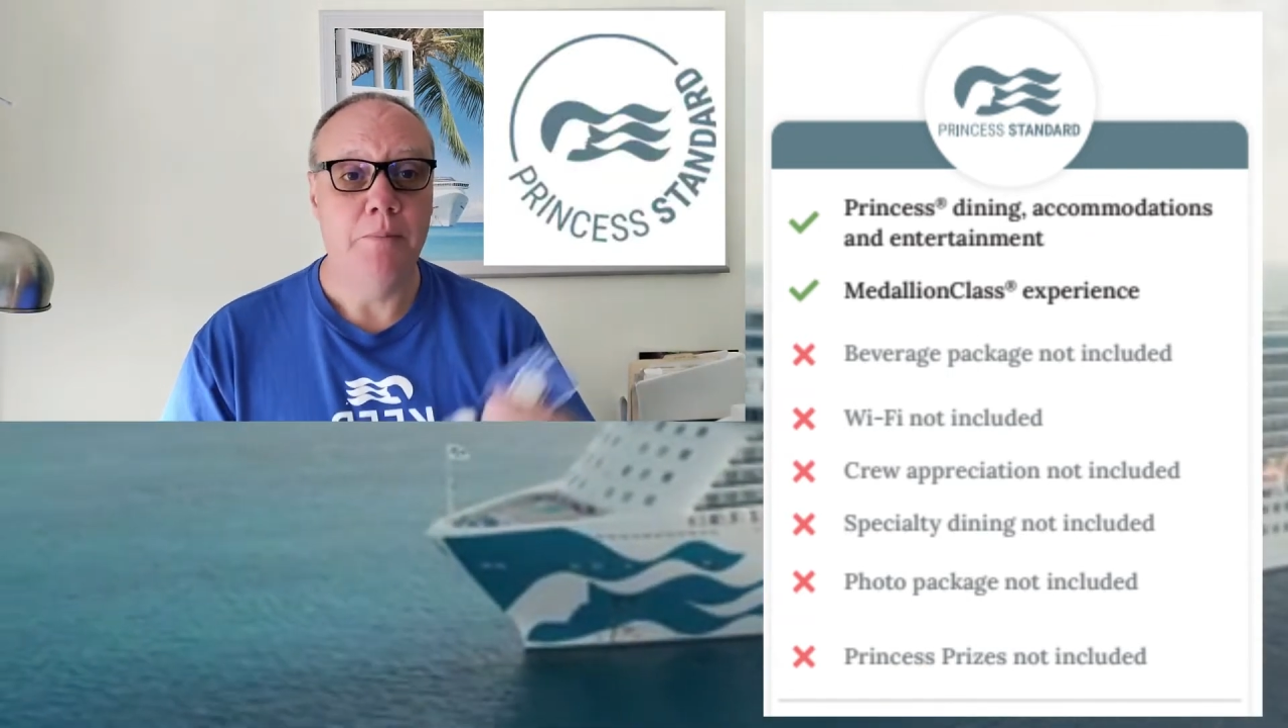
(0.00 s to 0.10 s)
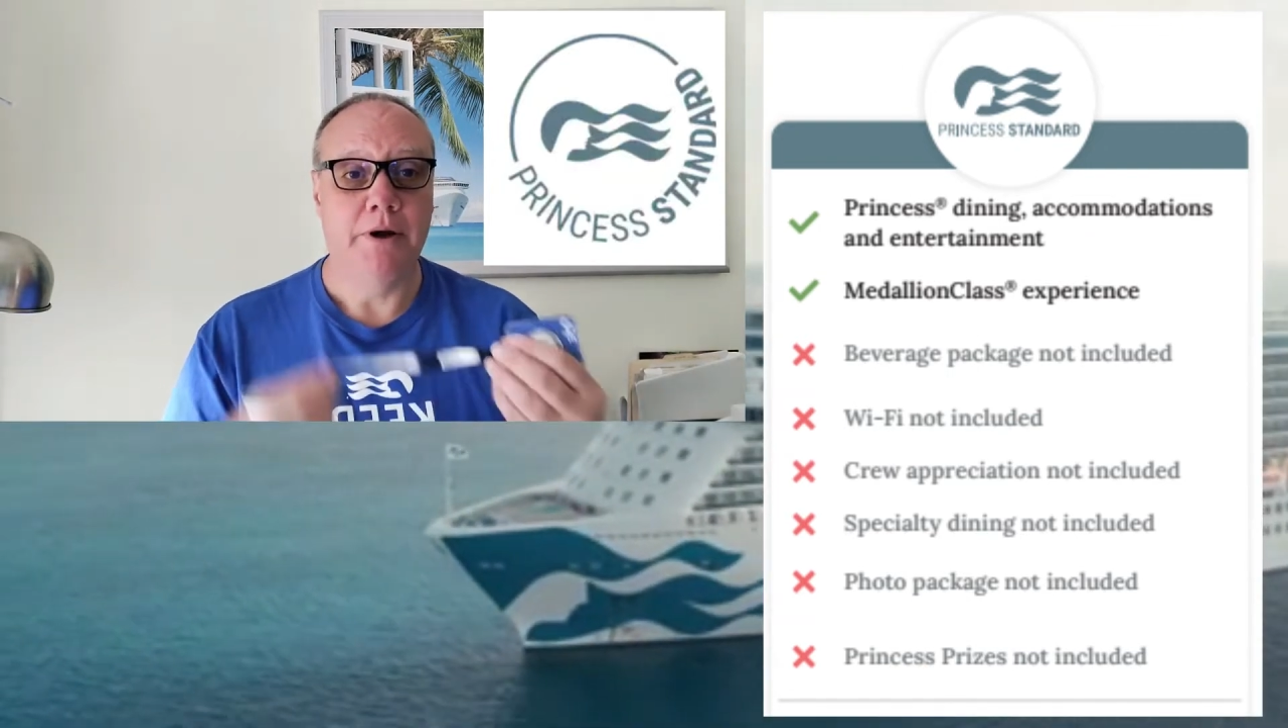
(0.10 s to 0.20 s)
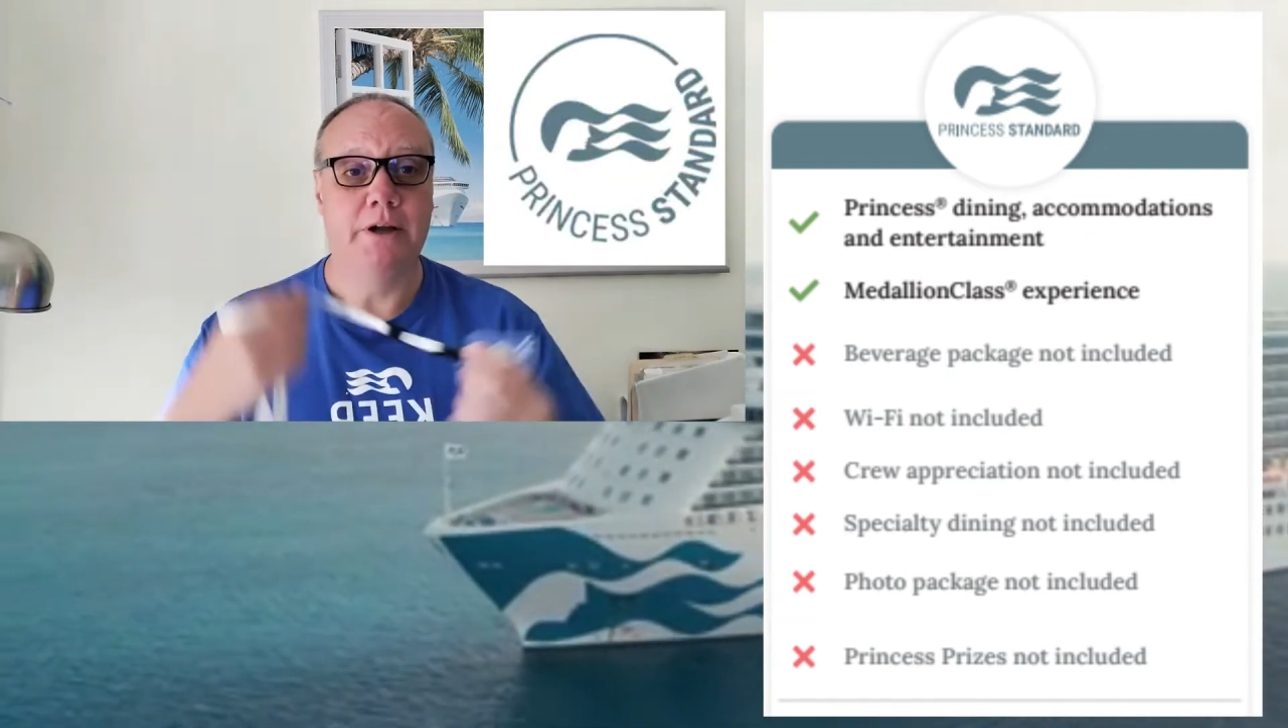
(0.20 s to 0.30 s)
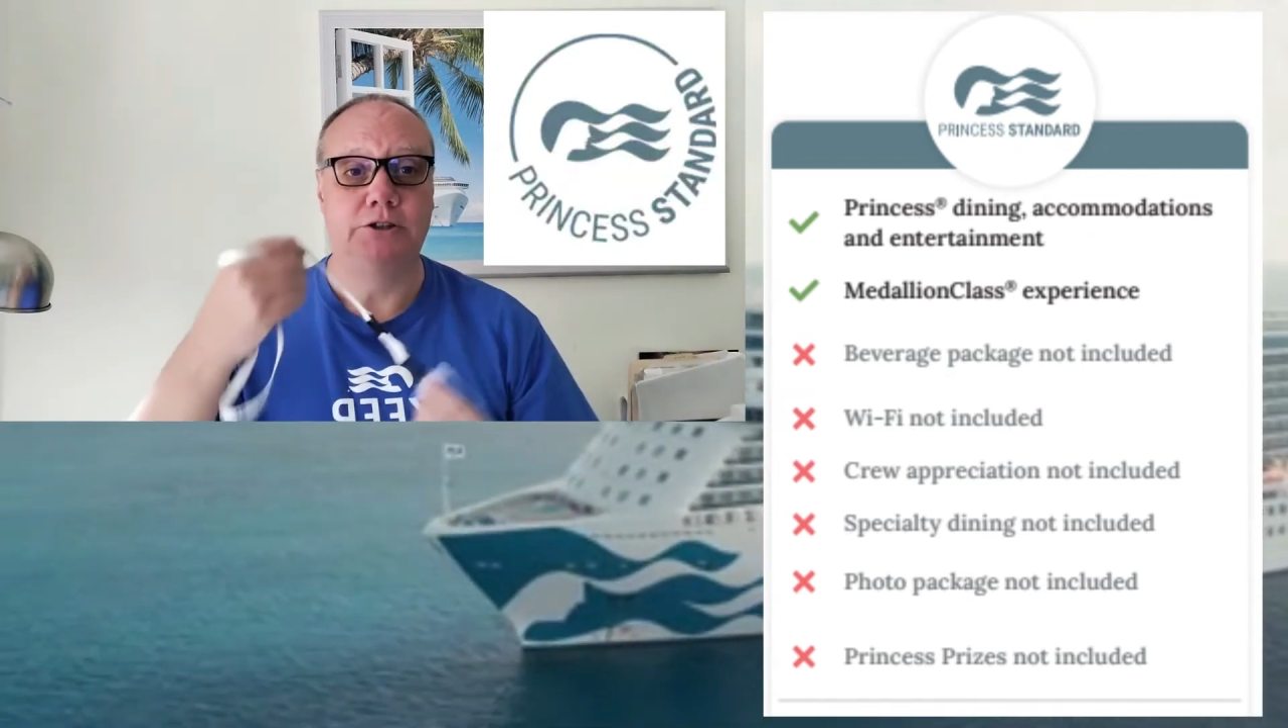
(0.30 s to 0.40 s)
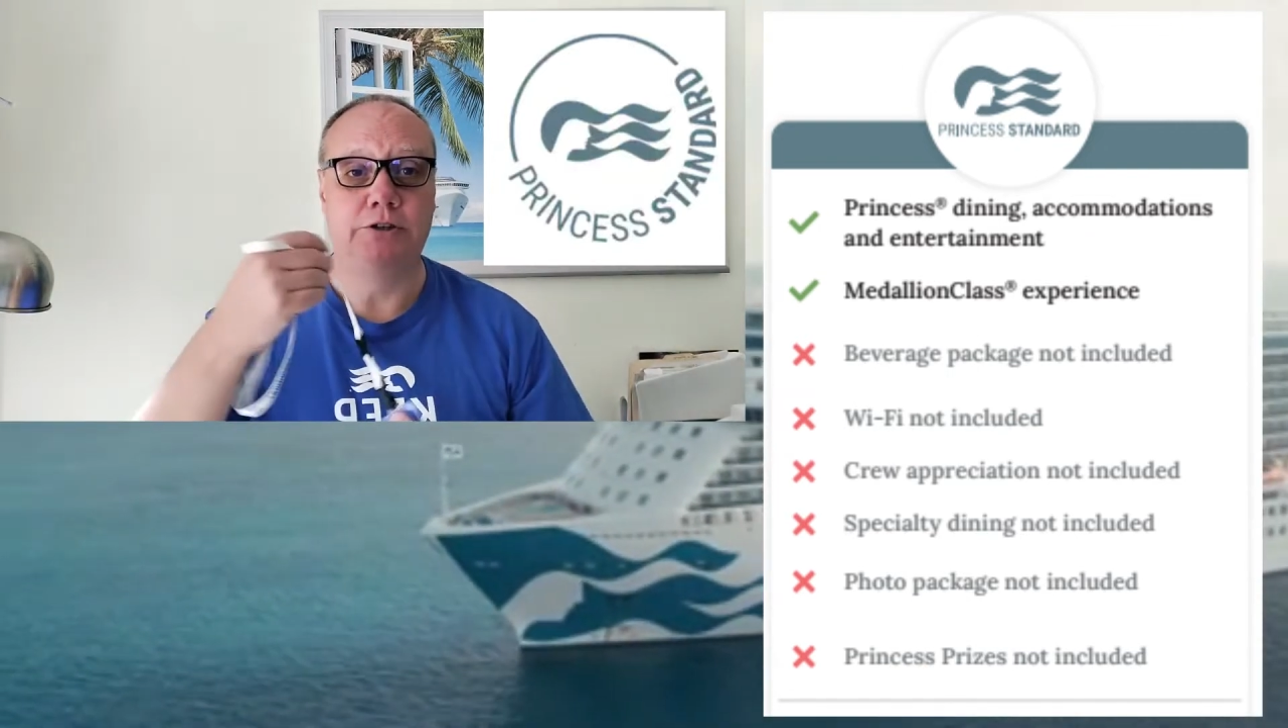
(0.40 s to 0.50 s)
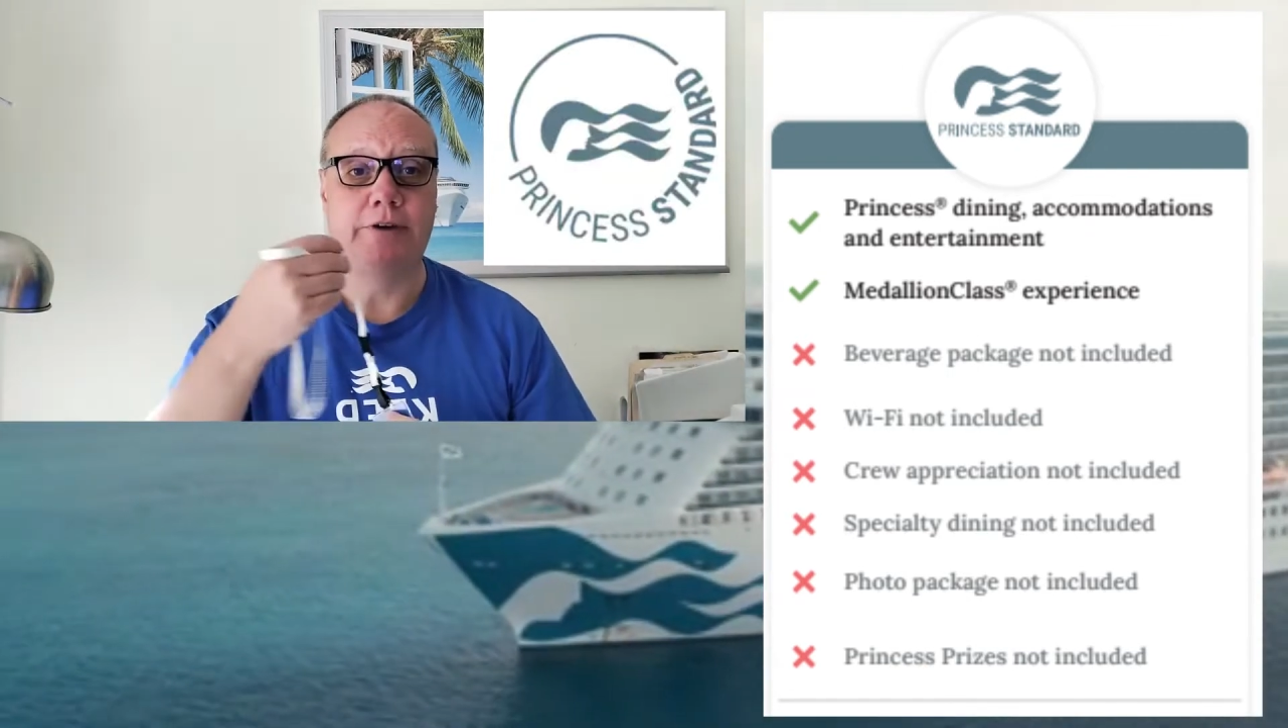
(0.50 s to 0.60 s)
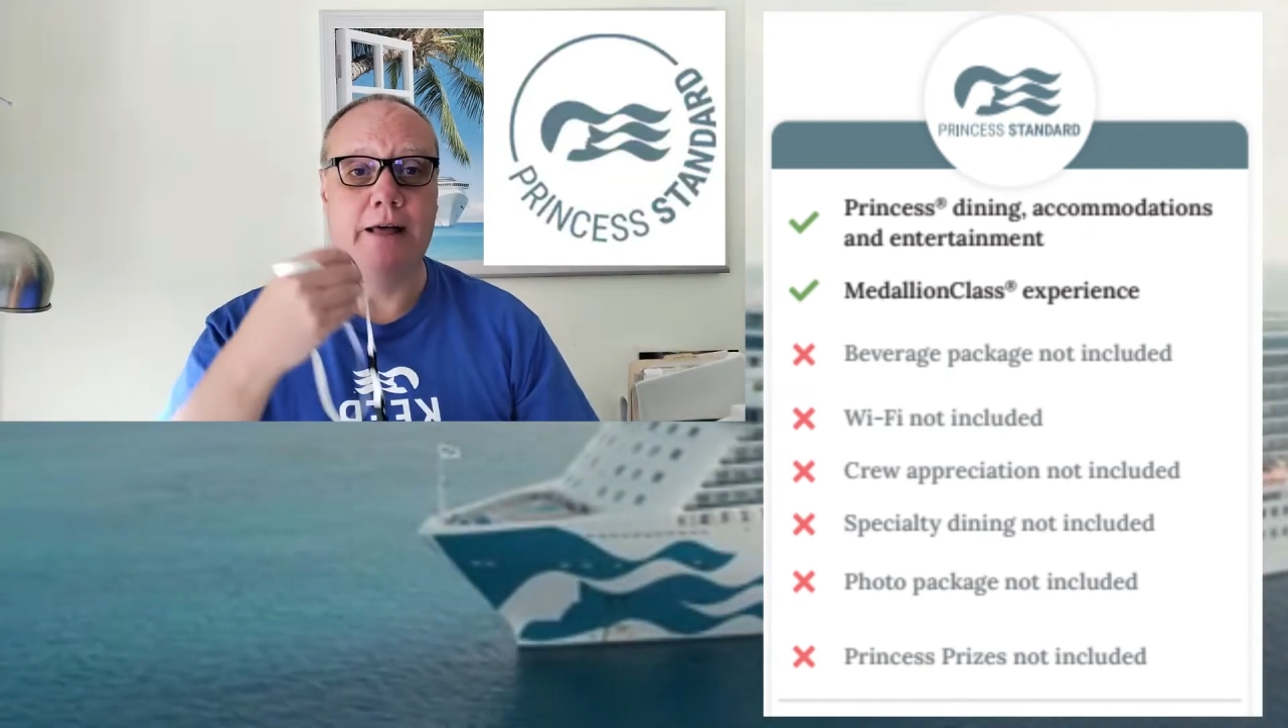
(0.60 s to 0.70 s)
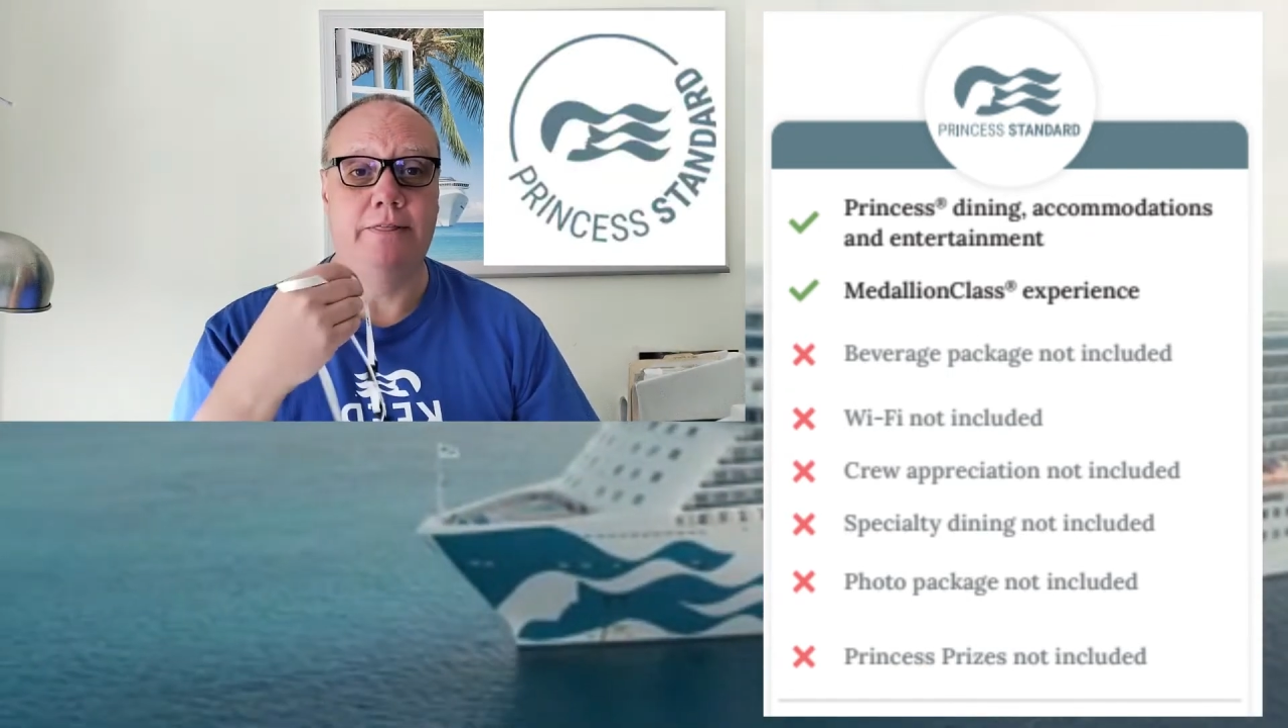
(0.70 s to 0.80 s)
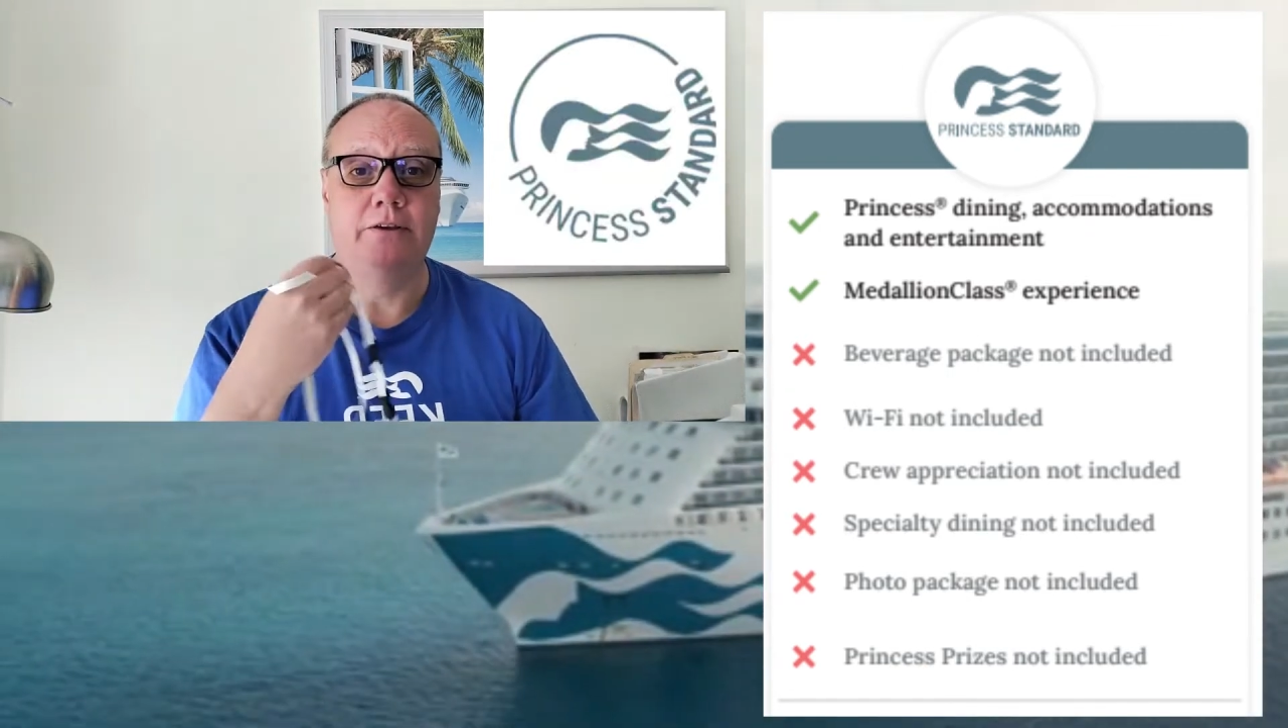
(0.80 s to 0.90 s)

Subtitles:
because you've got